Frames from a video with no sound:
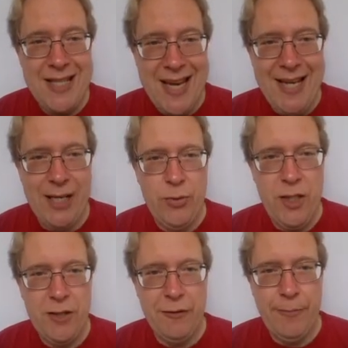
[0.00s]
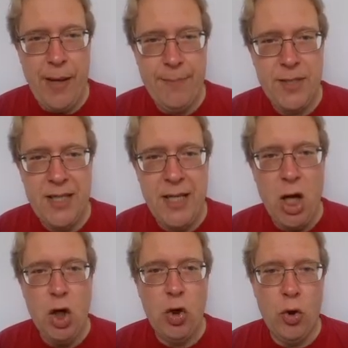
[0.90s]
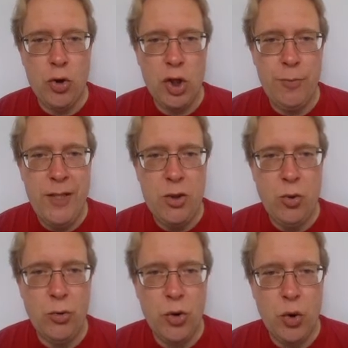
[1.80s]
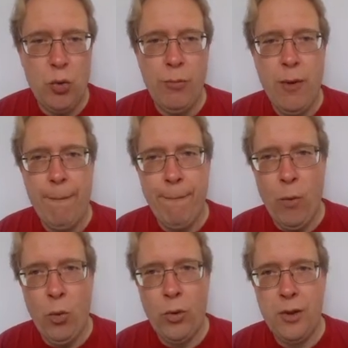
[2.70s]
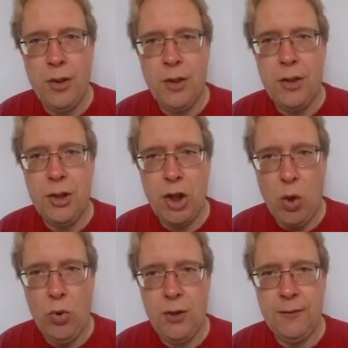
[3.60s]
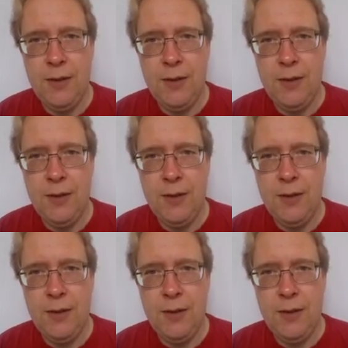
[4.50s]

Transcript: increase of Pepsi causes me to consume more Coke.